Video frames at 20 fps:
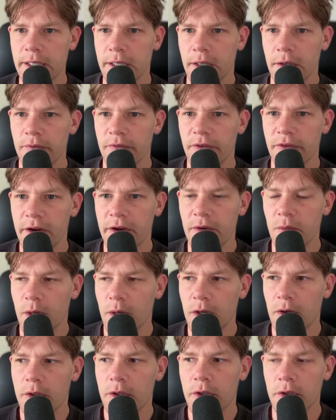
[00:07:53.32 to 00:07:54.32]
it very
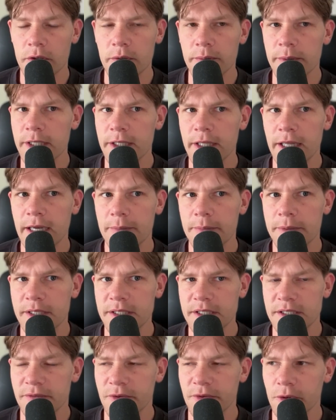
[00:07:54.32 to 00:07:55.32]
well could be that
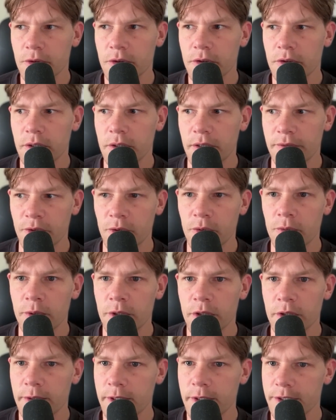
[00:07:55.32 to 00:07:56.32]
because if you're
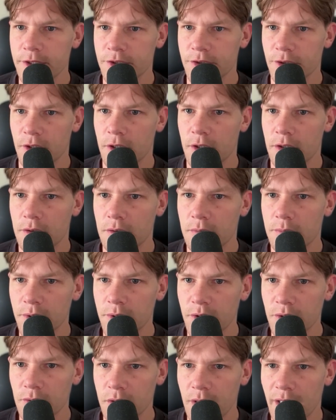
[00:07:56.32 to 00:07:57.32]
really, really strong,
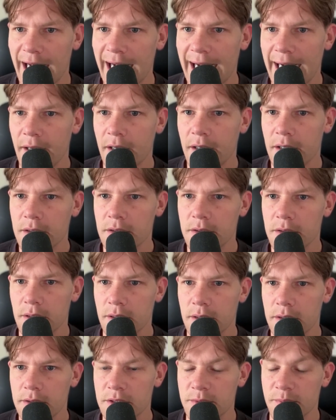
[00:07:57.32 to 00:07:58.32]
but you lack,
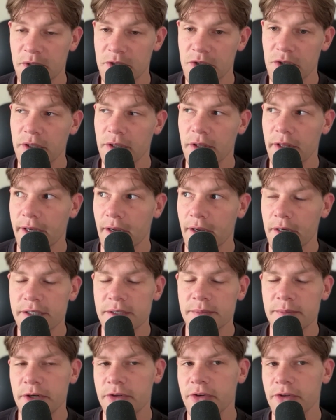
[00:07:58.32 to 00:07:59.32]
especially like
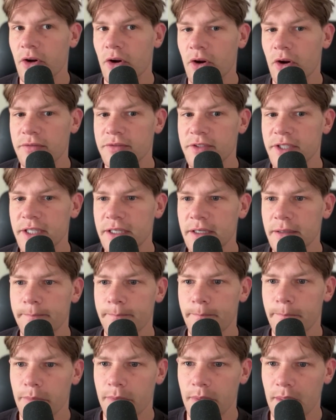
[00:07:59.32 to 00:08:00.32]
isometric RFD
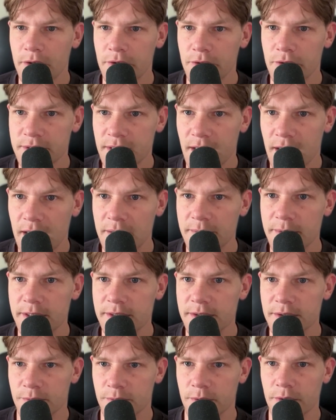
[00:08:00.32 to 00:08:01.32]
and your timing
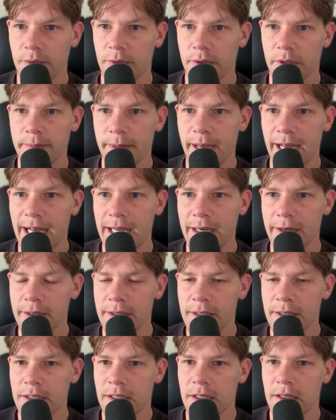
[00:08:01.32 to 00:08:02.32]
is really, really bad,
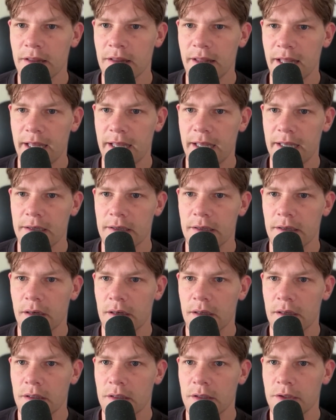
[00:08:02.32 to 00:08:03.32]
then
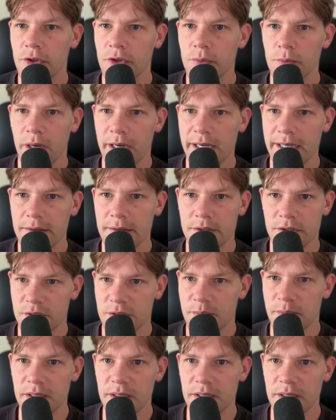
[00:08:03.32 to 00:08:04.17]
you might just